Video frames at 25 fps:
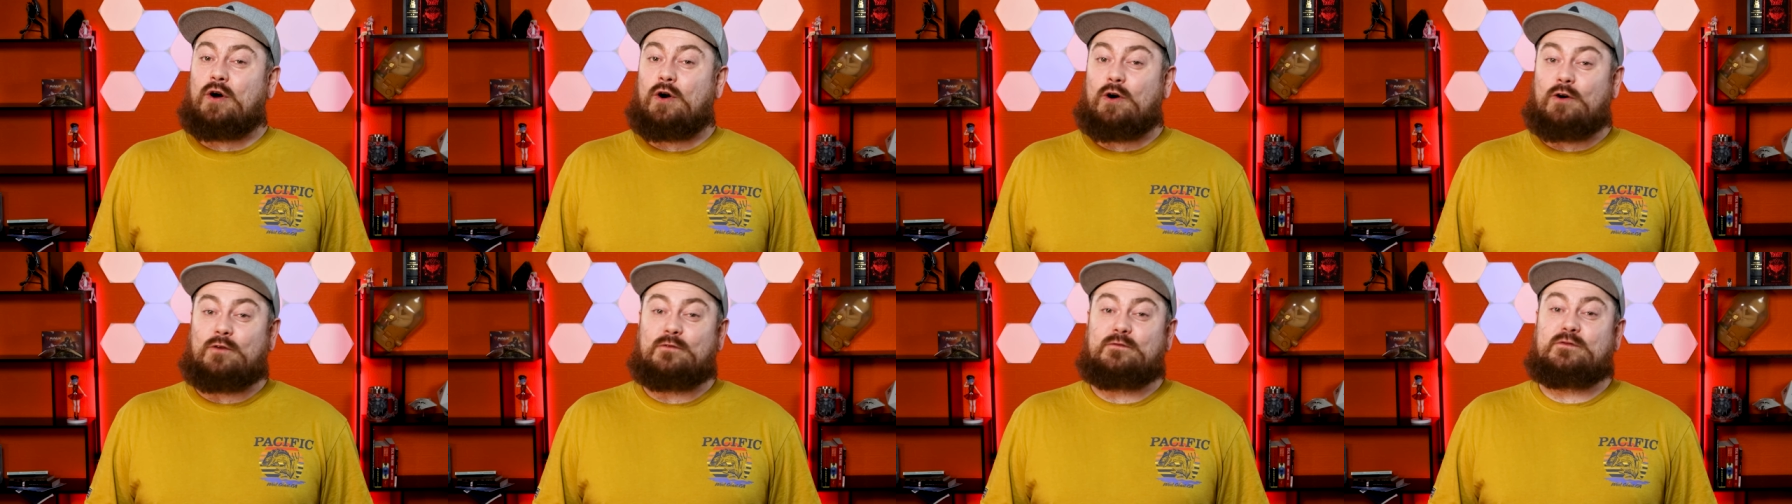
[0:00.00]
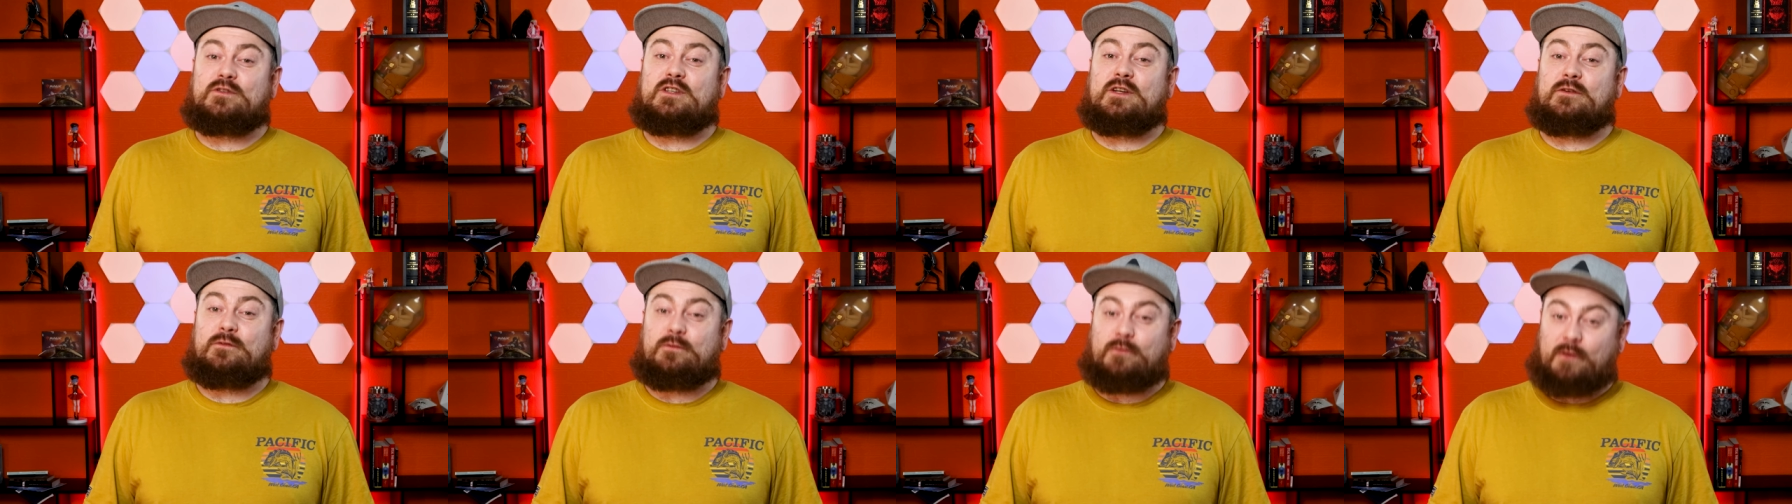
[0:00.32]

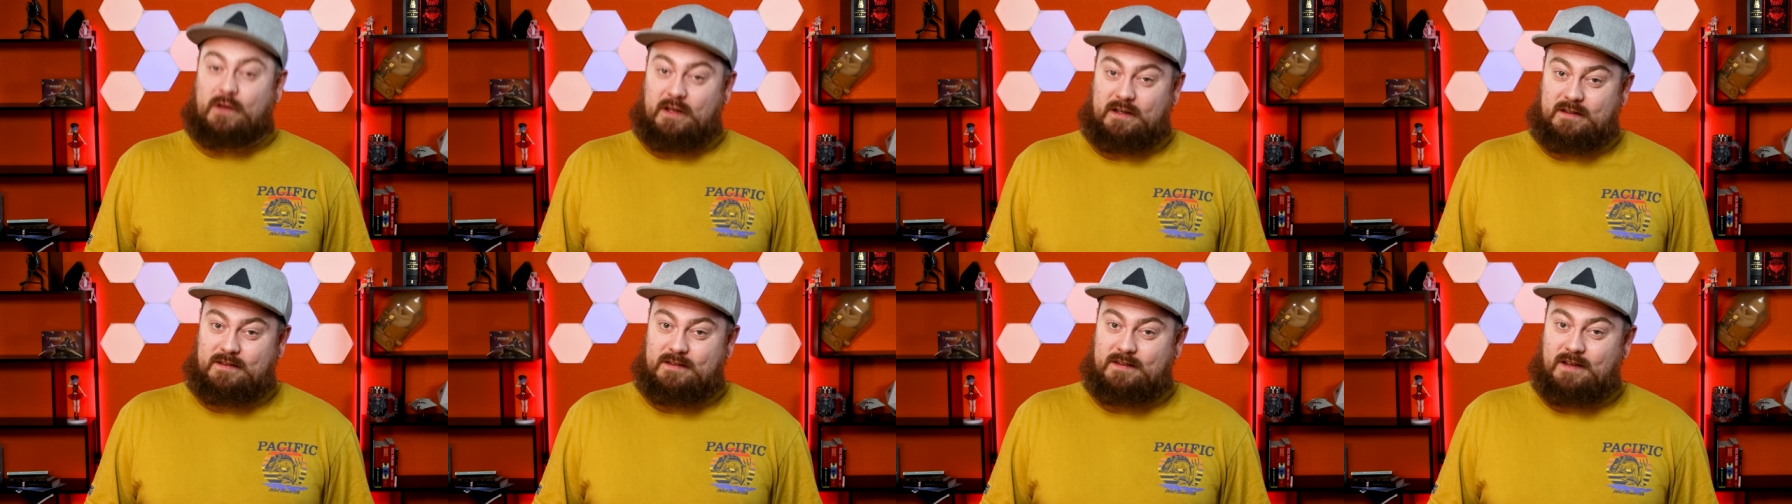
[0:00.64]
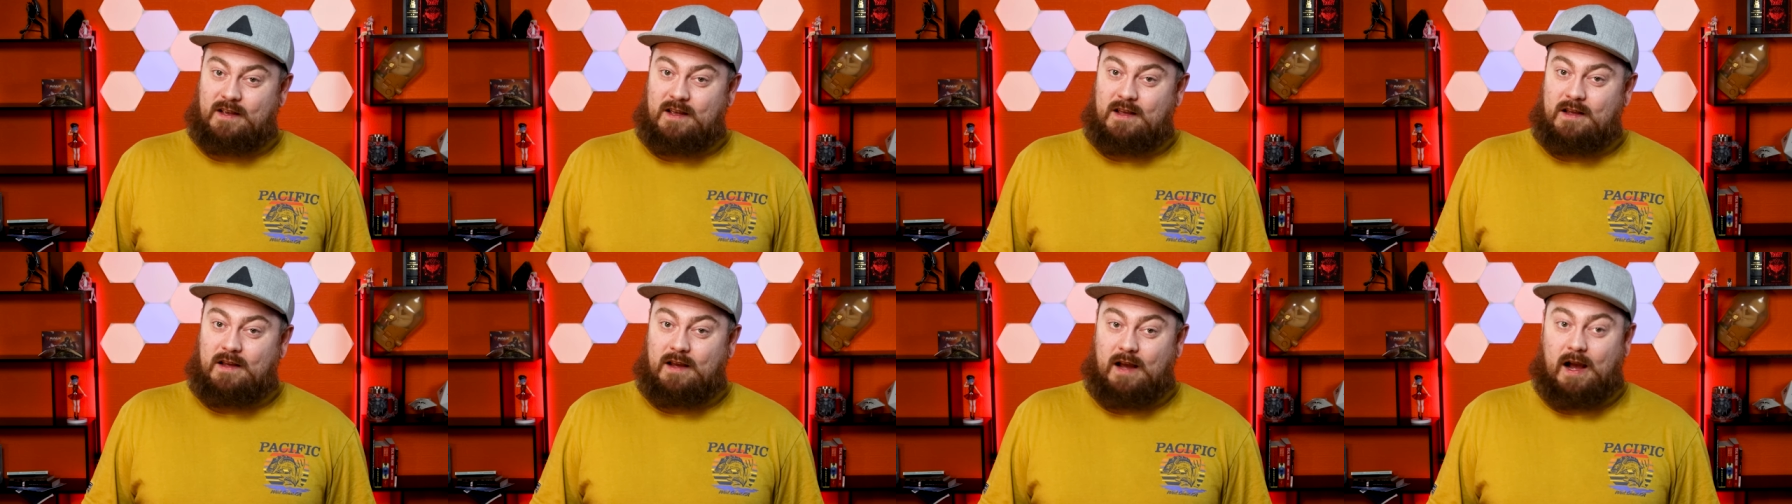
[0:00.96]
of defeat
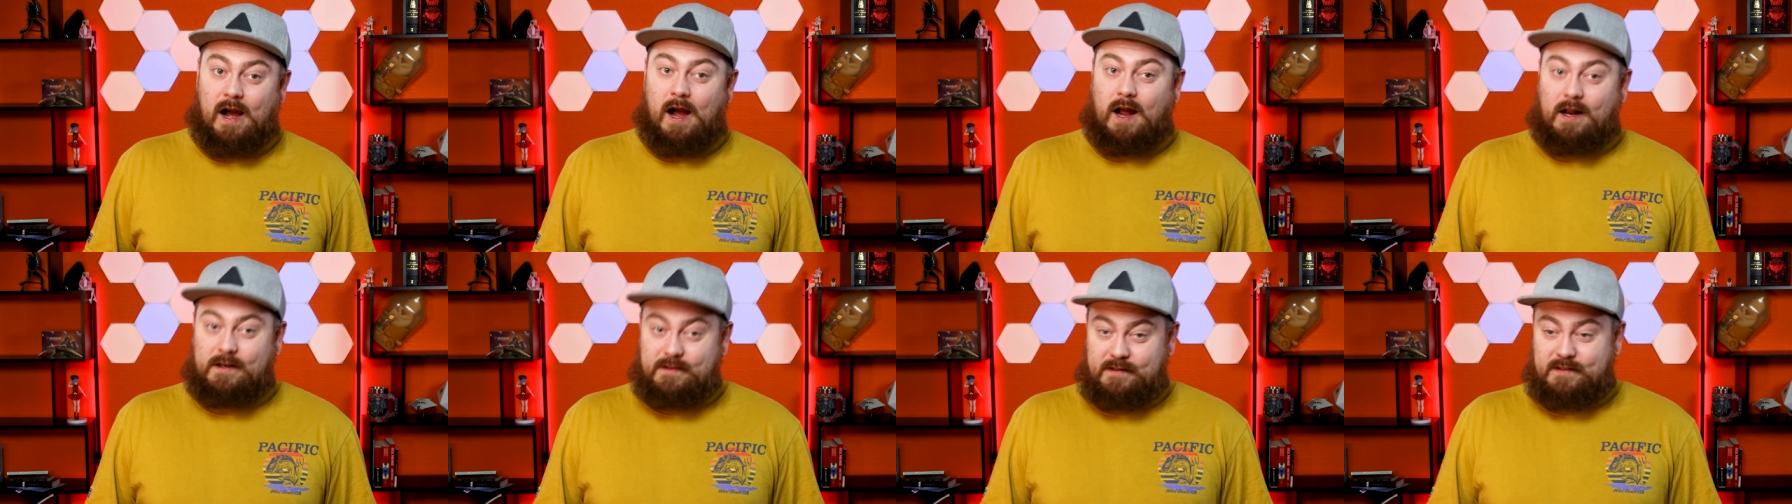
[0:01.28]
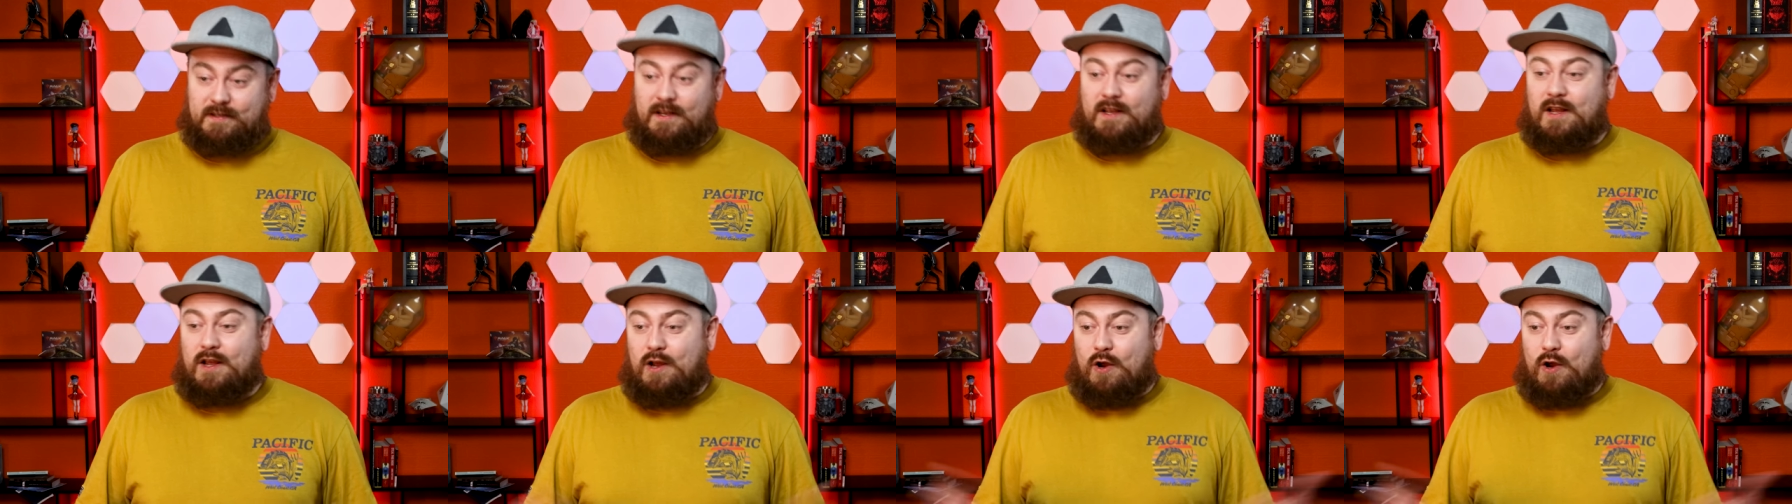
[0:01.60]
and